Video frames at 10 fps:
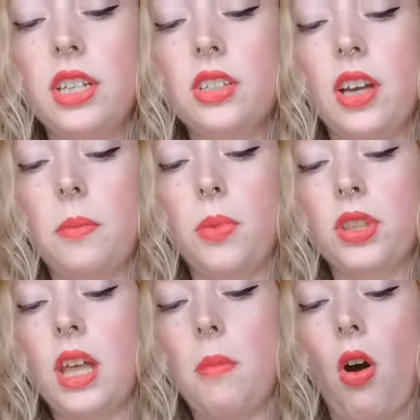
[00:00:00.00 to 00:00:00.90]
to put
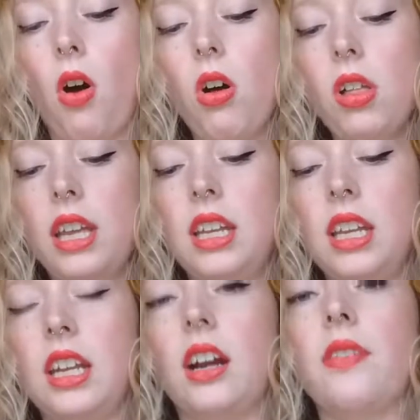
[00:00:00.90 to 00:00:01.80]
them all in
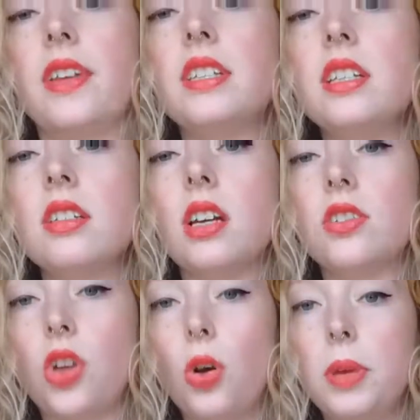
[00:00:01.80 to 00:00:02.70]
here. This is a
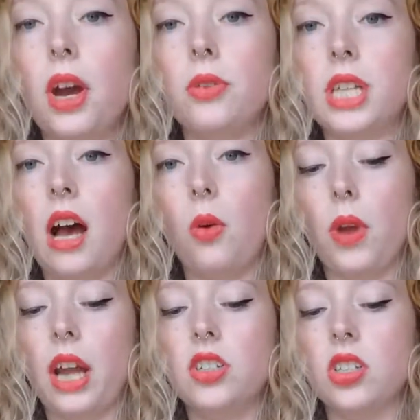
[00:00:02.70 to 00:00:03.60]
SCOBY Hotel, what
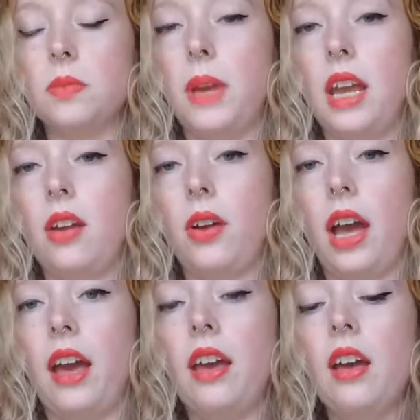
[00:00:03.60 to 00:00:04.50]
I just made,
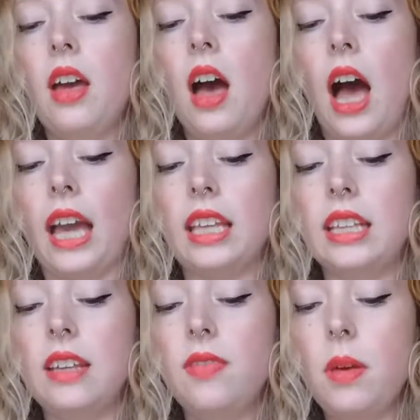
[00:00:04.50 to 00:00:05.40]
okay? I can
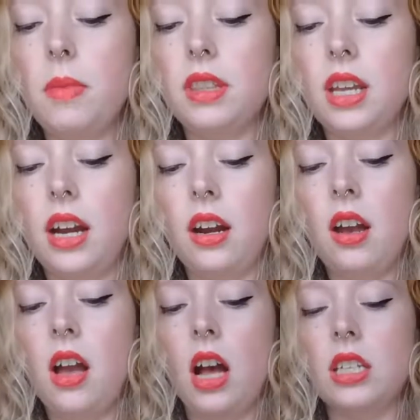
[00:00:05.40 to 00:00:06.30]
leave them in there
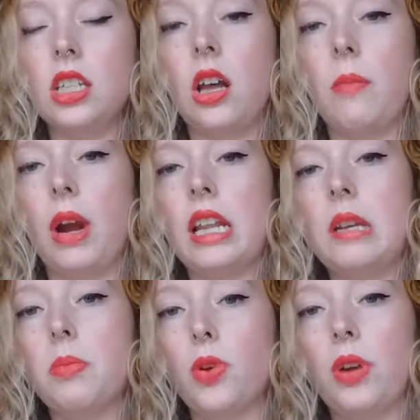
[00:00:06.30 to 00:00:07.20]
until I'm ready to
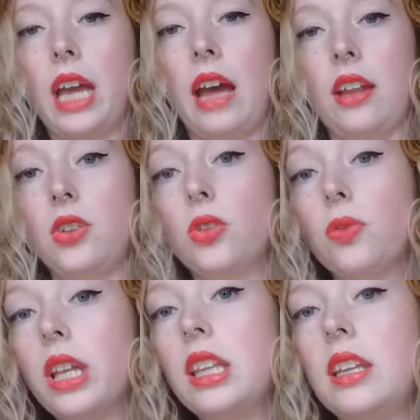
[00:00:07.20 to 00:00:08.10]
brew again. You can
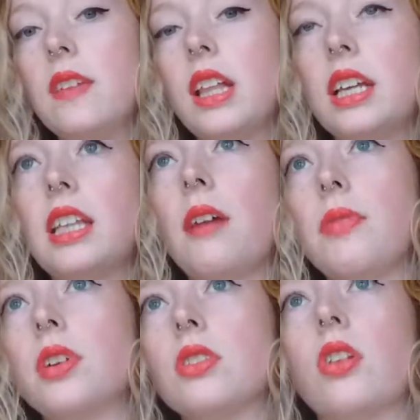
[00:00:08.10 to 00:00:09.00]
really leave it like that
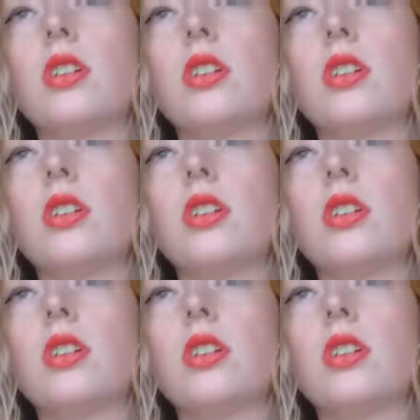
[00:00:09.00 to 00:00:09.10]
for as long